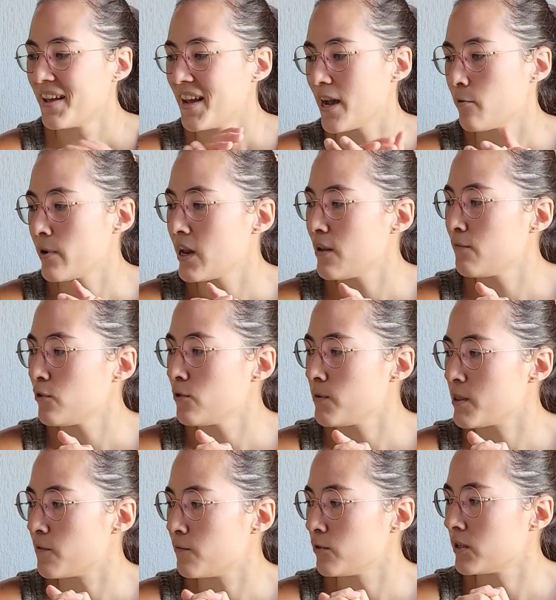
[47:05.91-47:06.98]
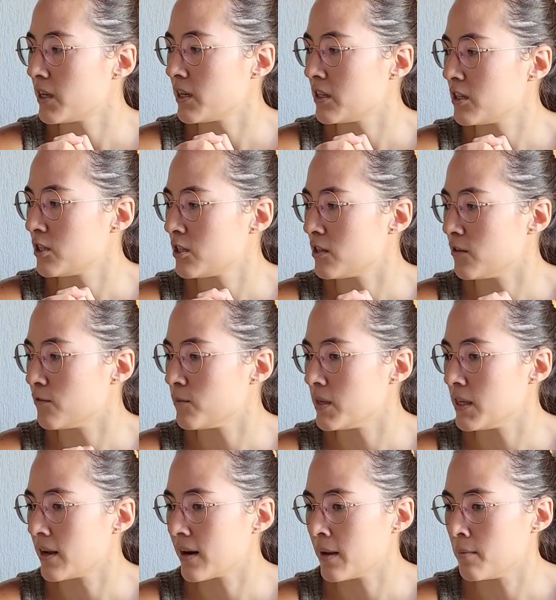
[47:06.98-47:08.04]
I will leave you with the footage of
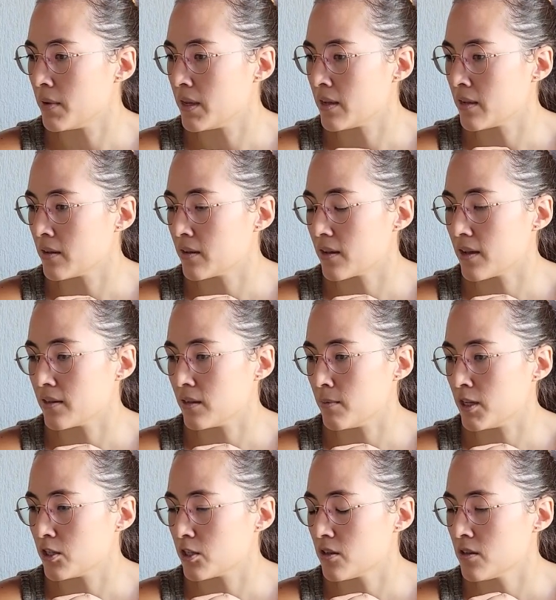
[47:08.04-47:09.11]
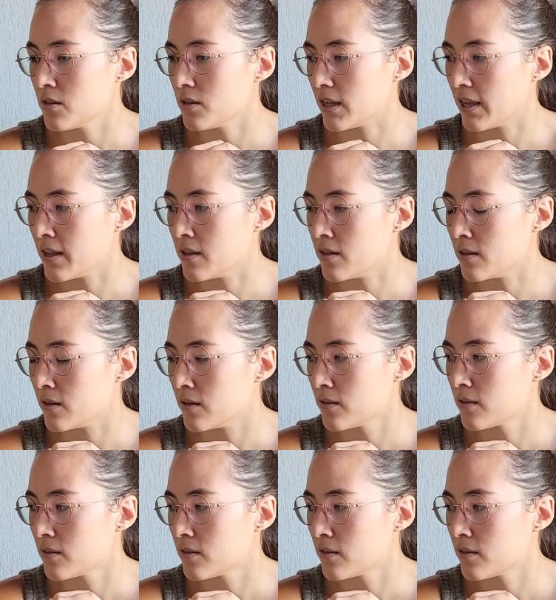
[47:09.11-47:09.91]
me climbing, as I mentioned, and